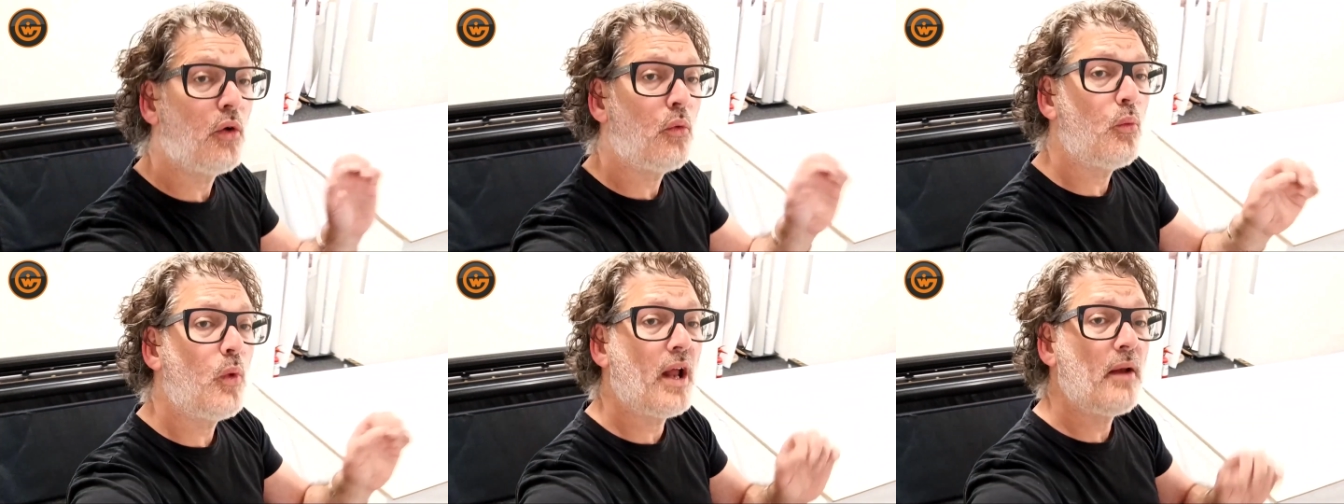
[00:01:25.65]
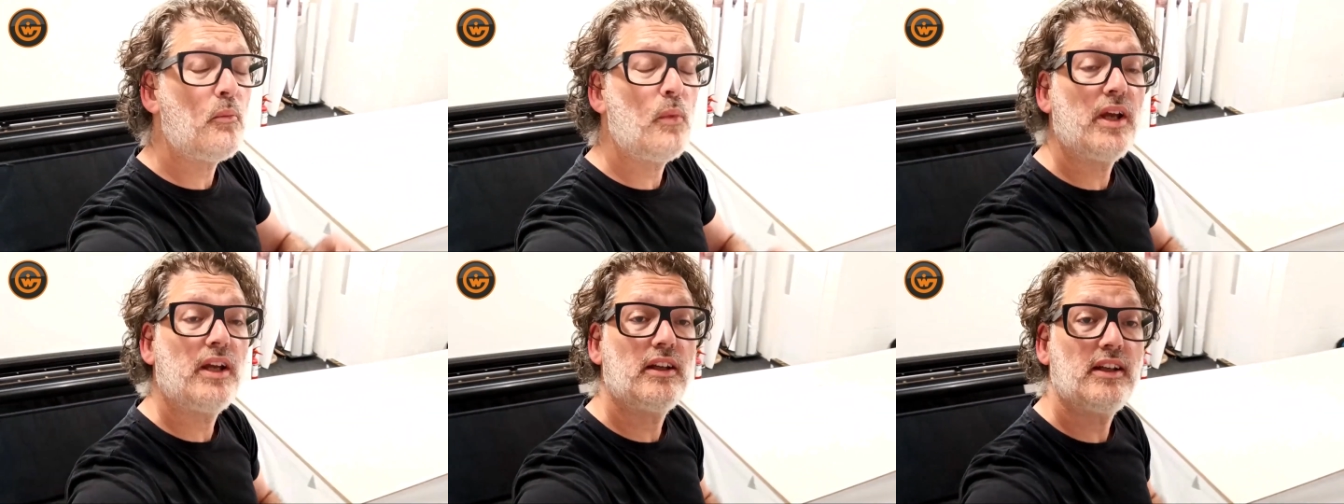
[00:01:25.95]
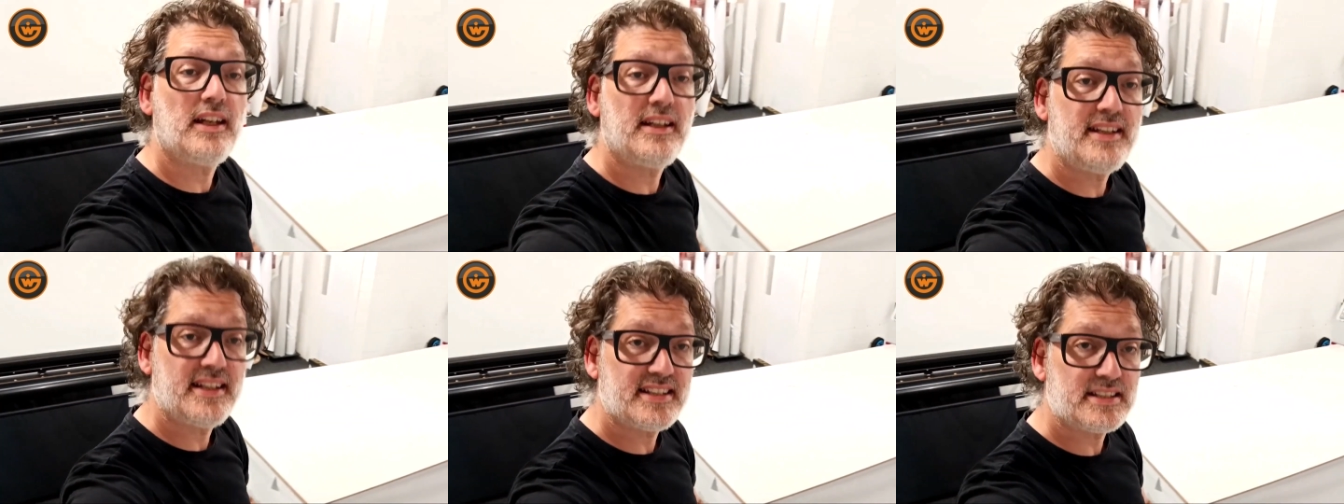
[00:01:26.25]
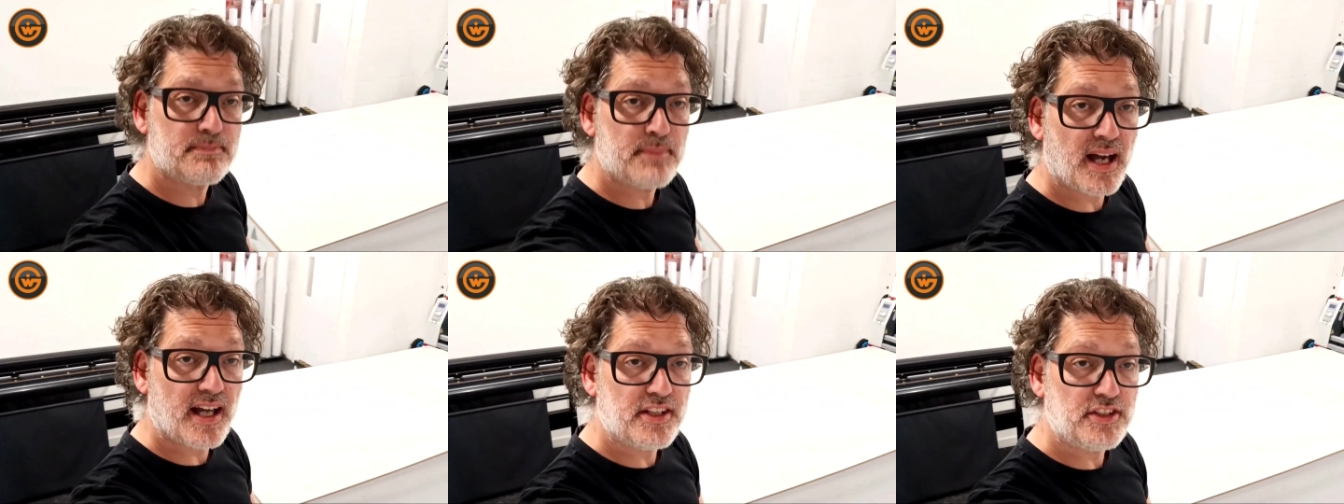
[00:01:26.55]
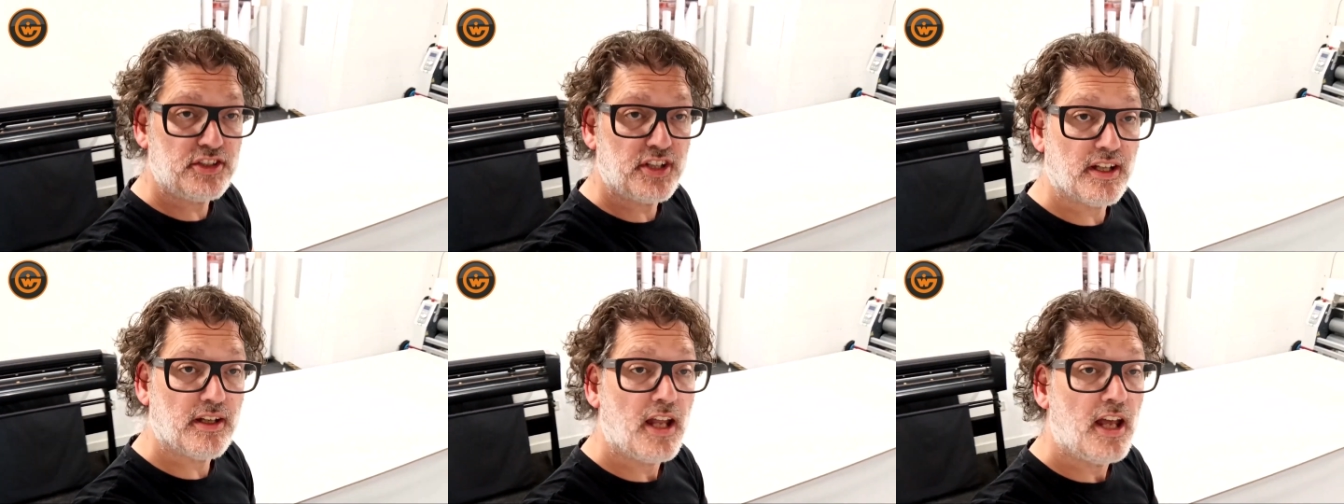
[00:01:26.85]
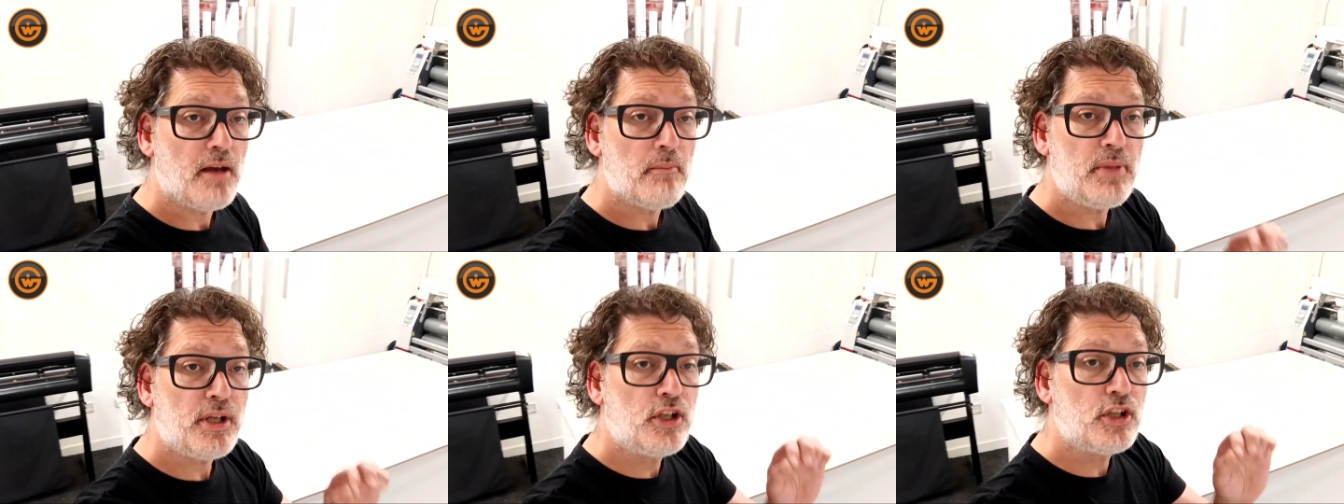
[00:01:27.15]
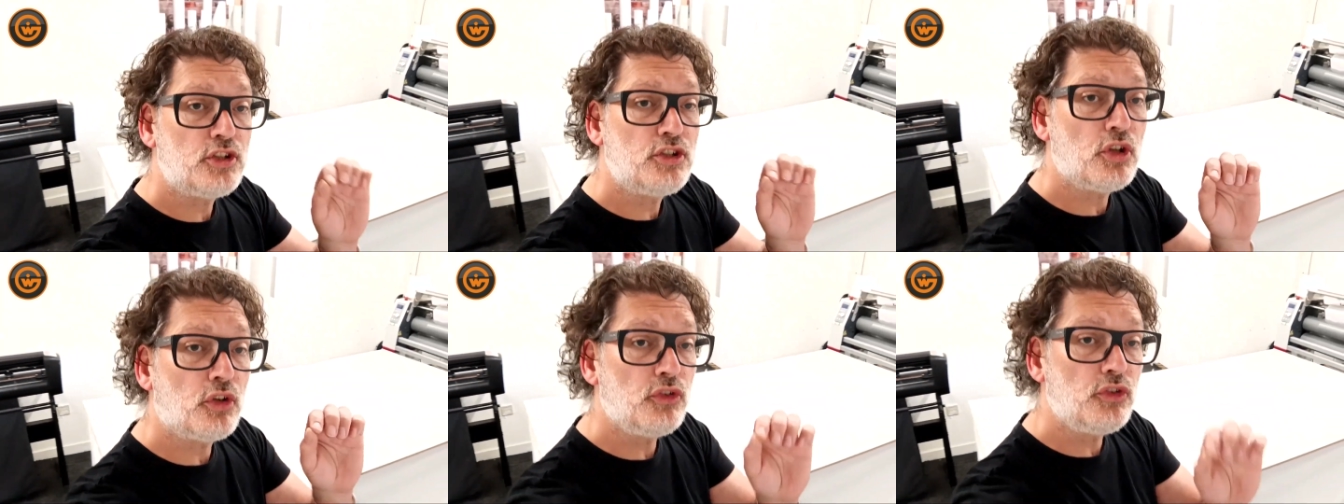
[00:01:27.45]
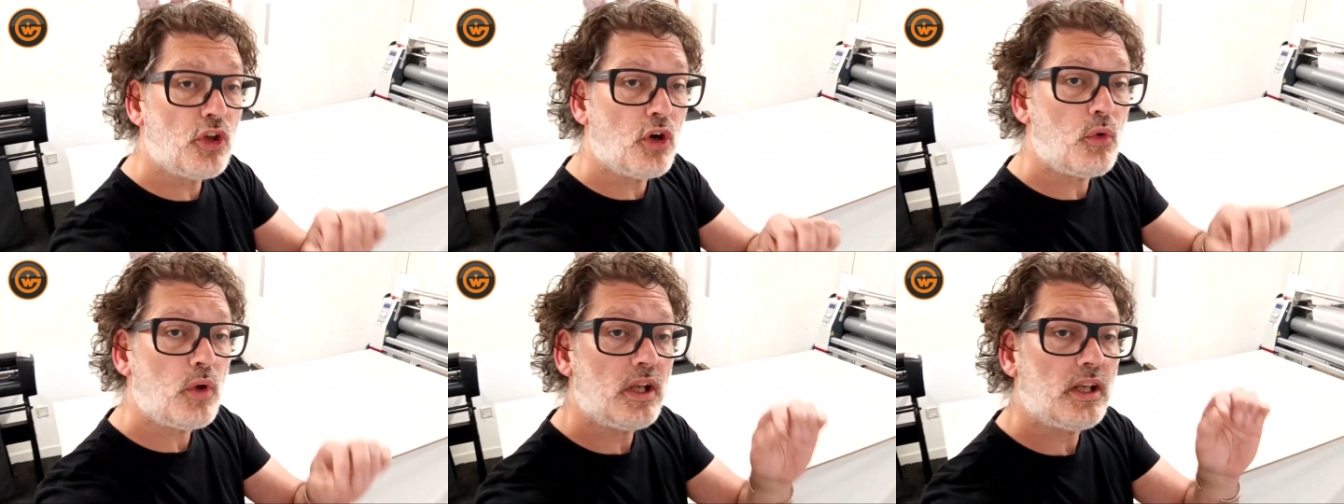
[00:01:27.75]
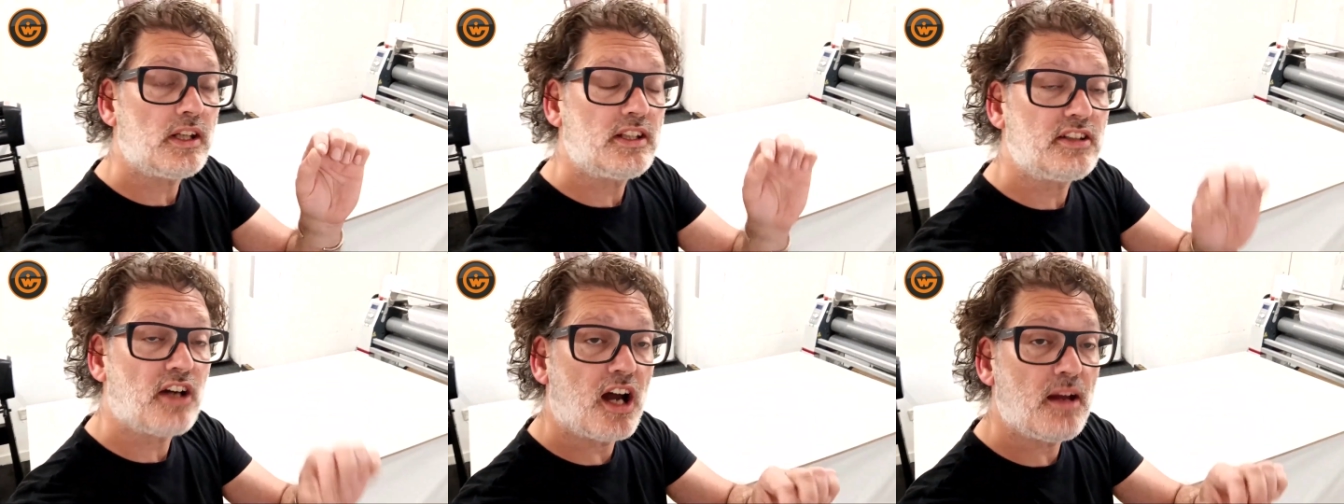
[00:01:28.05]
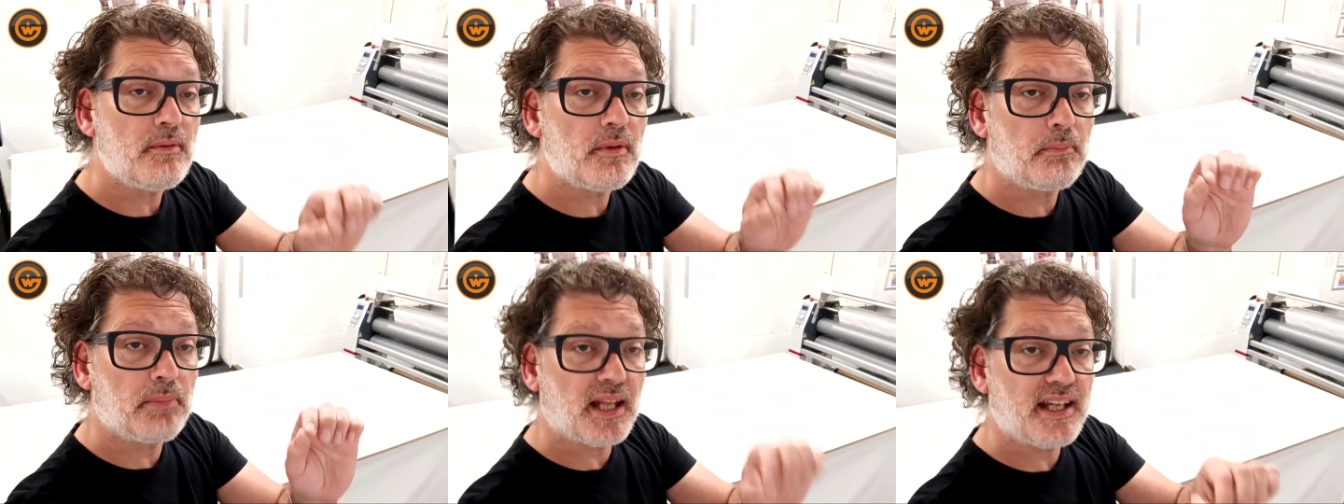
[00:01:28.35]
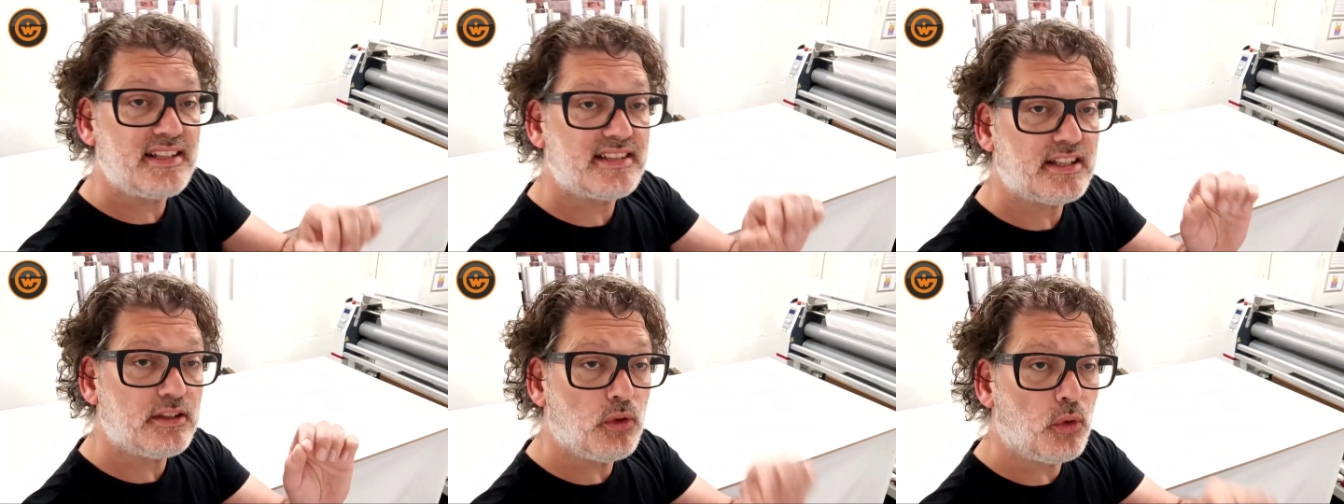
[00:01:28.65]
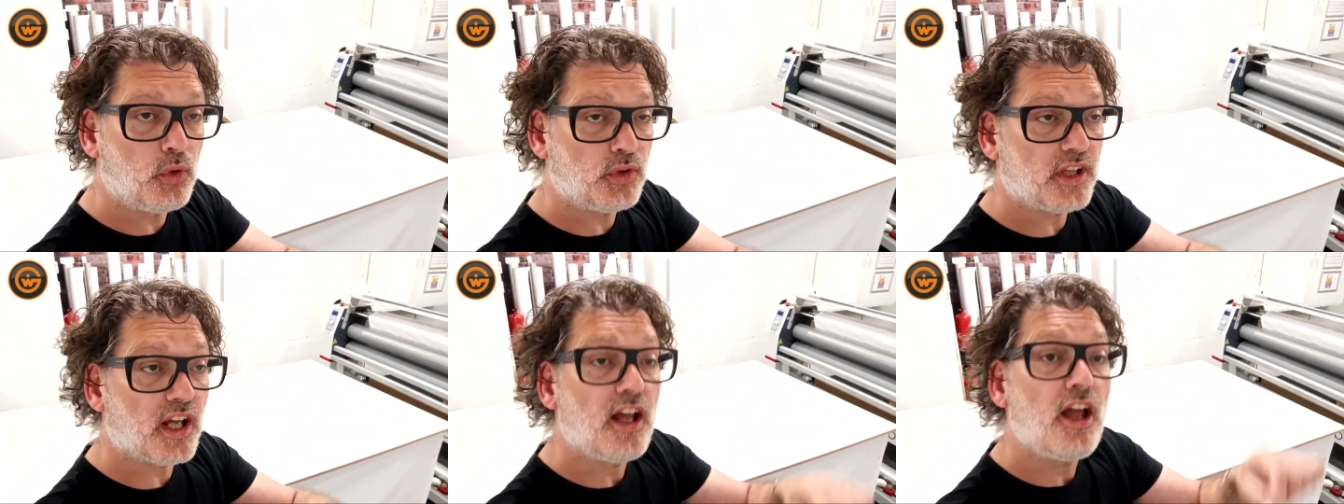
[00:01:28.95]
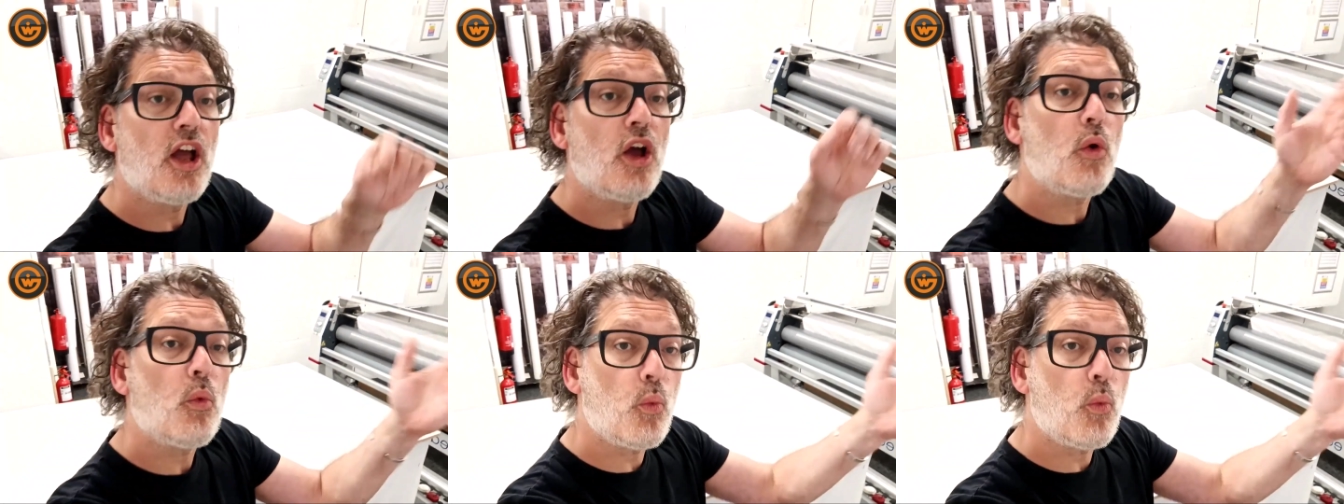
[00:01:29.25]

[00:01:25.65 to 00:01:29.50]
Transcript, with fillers: when we're going to dispatch it because you'll know at the time of place and order